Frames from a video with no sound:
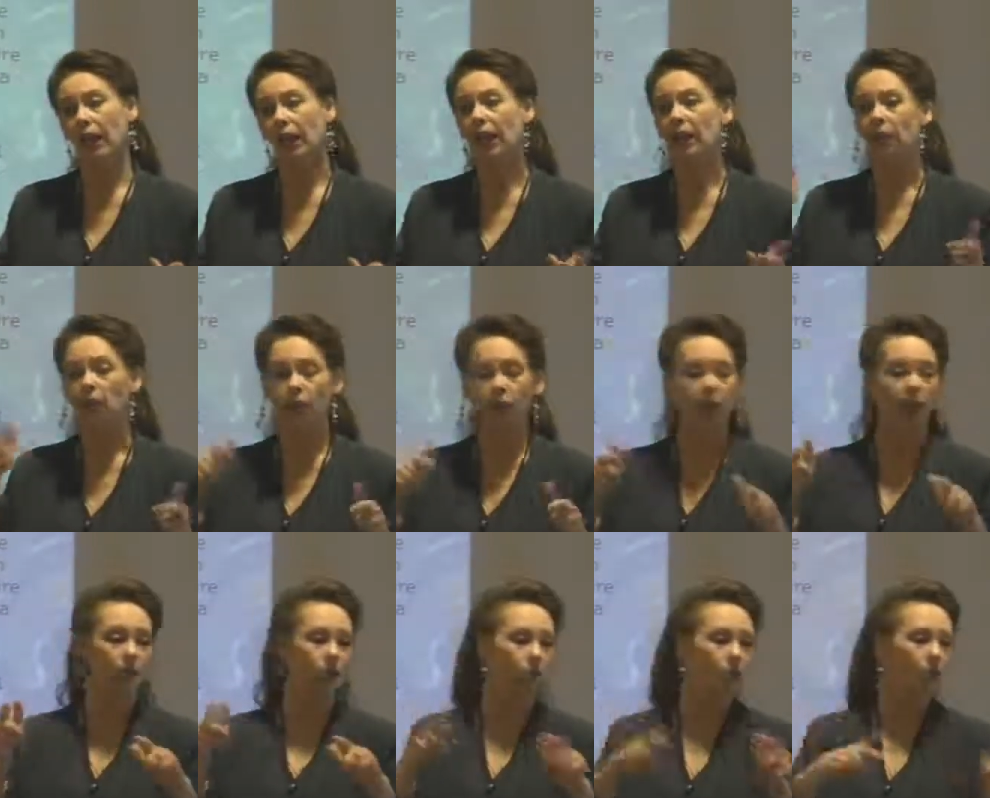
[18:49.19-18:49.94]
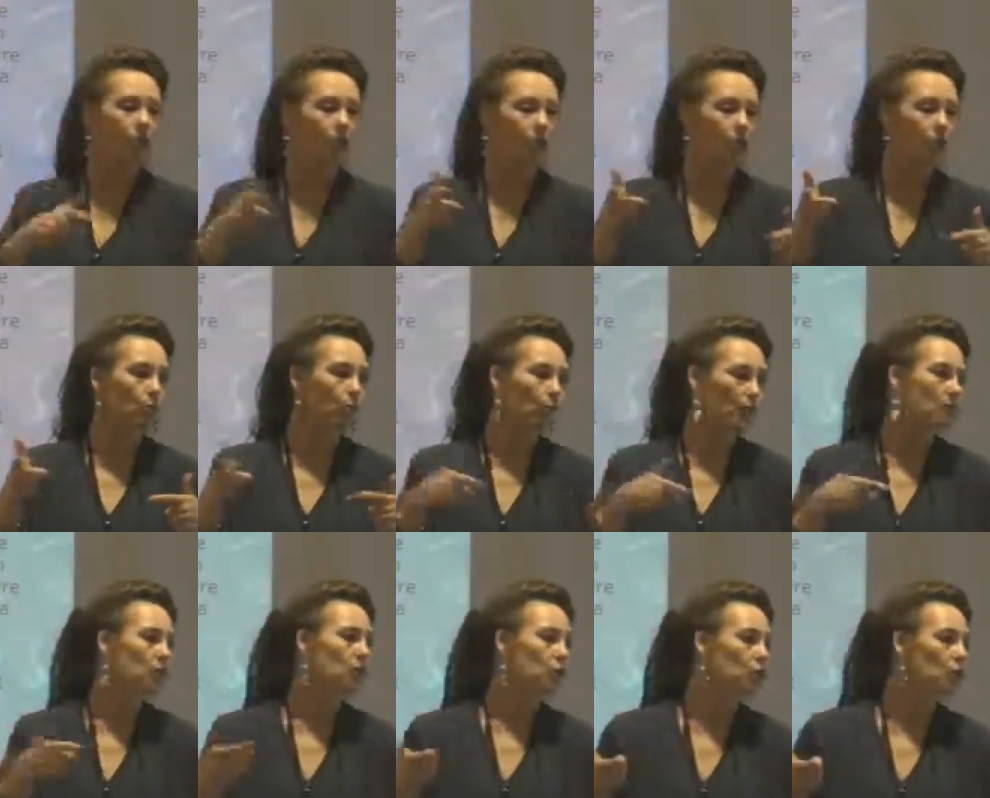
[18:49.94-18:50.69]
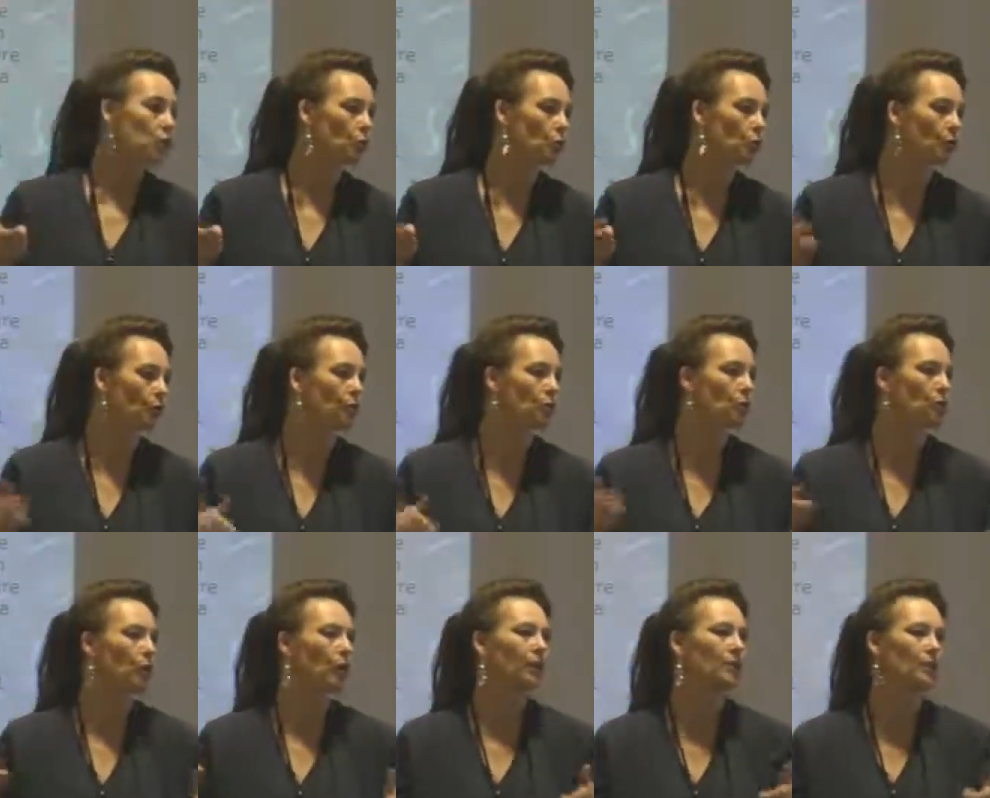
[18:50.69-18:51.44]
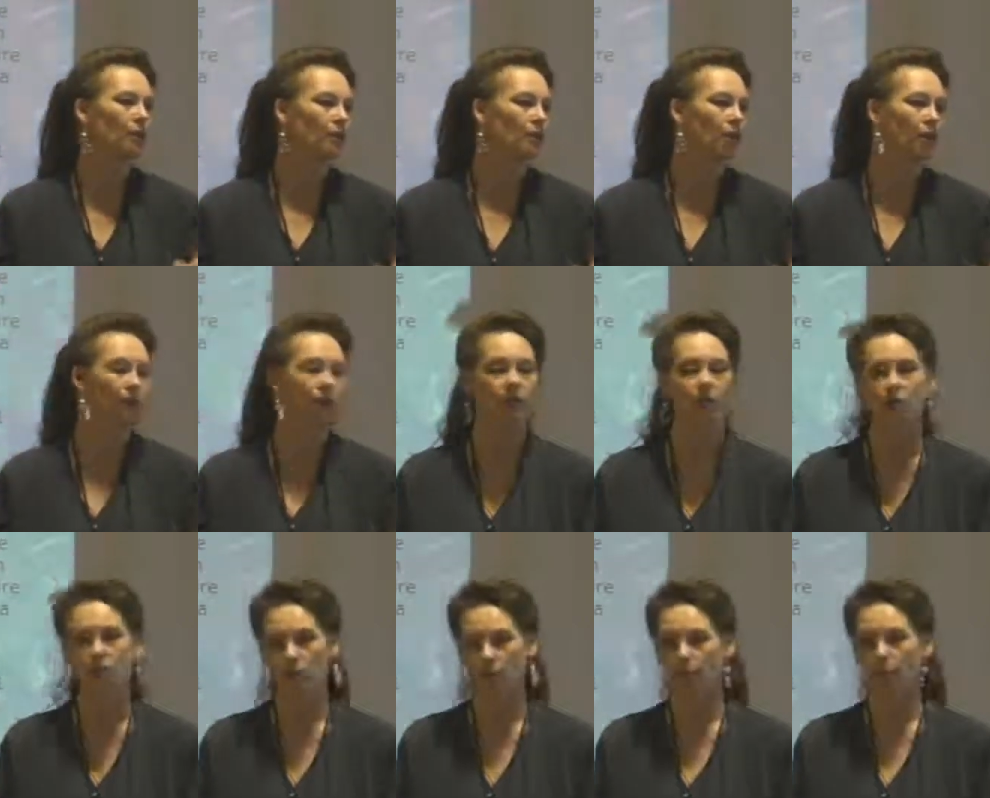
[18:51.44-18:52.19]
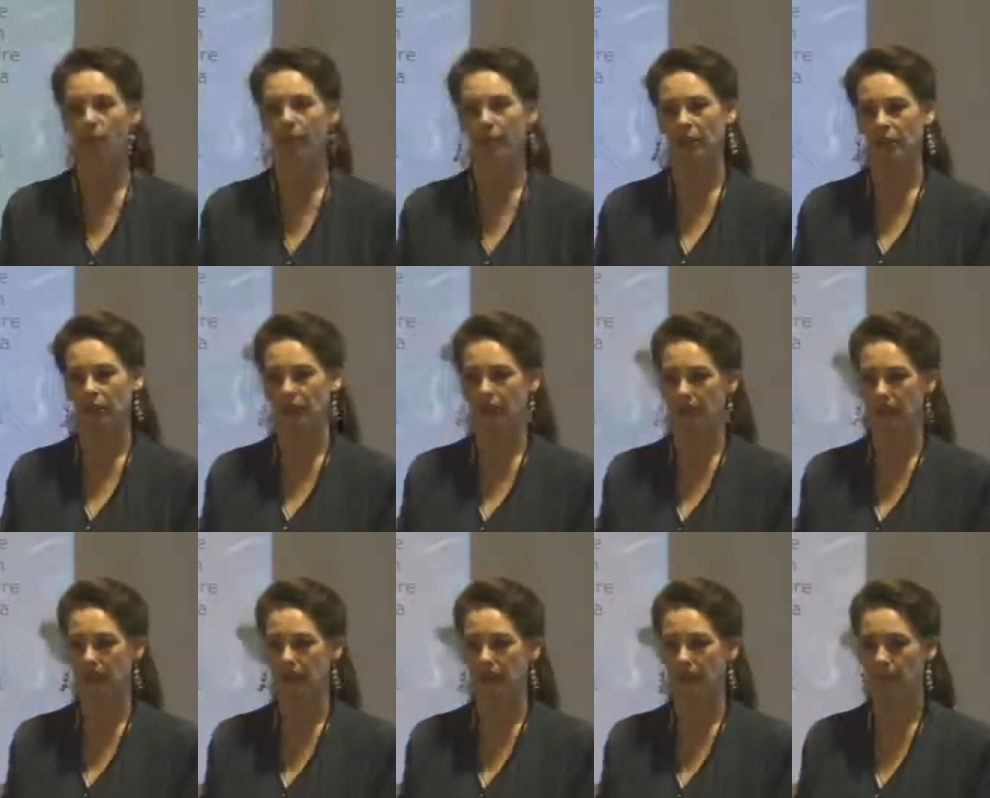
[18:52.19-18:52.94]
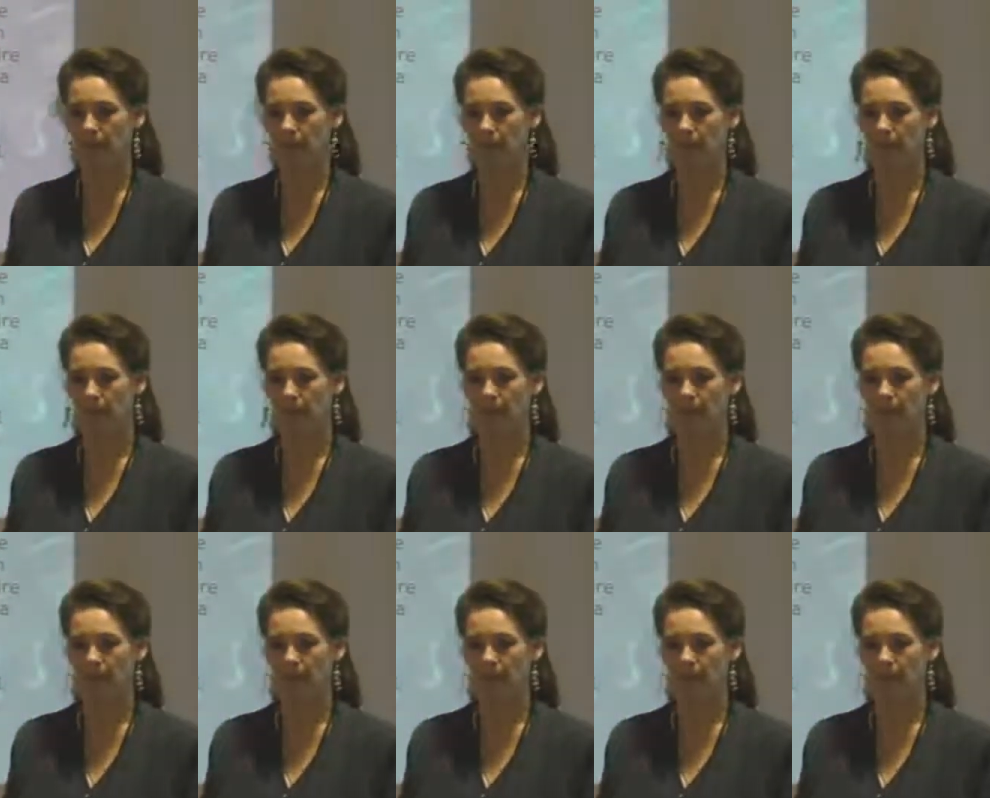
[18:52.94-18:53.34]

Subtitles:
And then you can do just once in 2 weeks or once a month just on maintenance.